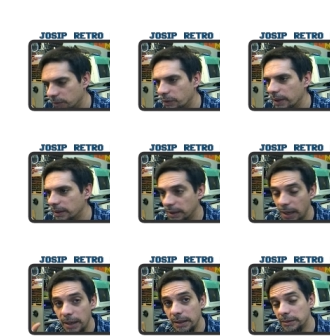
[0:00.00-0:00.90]
20
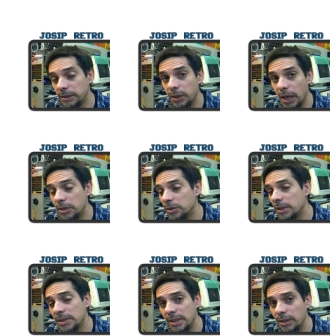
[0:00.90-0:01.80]
and as you can
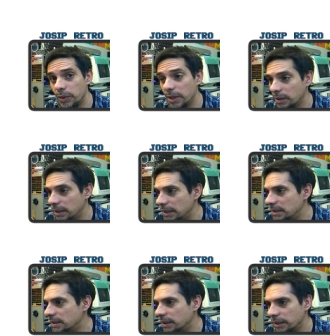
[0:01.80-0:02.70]
see we can
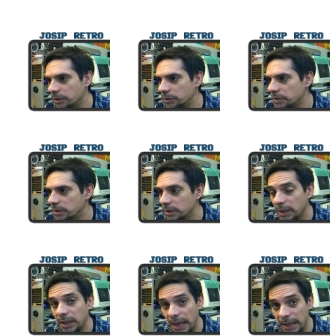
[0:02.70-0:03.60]
easily use
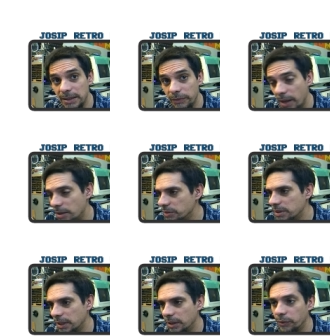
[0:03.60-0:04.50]
hex values
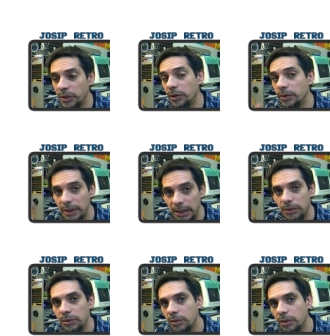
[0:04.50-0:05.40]
here we don't need
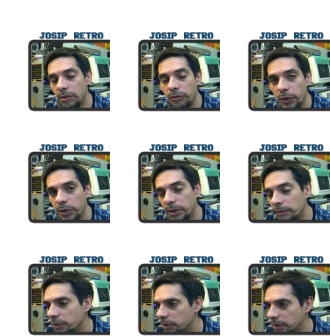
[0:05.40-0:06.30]
to convert
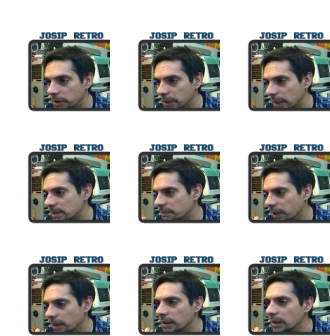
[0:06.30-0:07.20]
them to
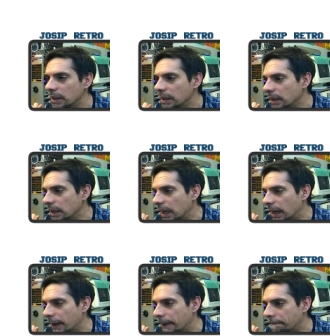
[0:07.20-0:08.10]
decimal
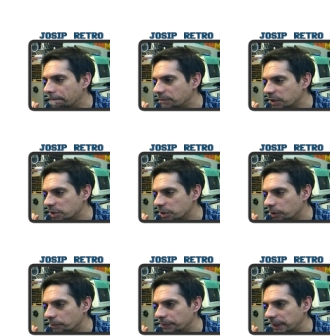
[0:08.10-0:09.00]
um,
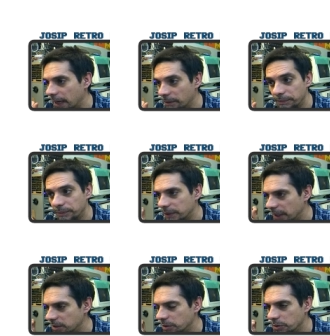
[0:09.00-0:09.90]
so yeah
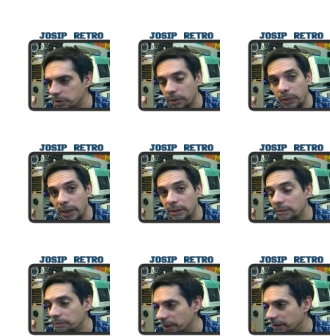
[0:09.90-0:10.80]
that's also one
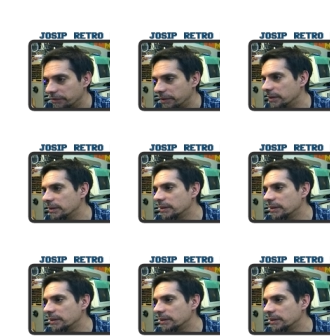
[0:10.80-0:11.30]
benefit.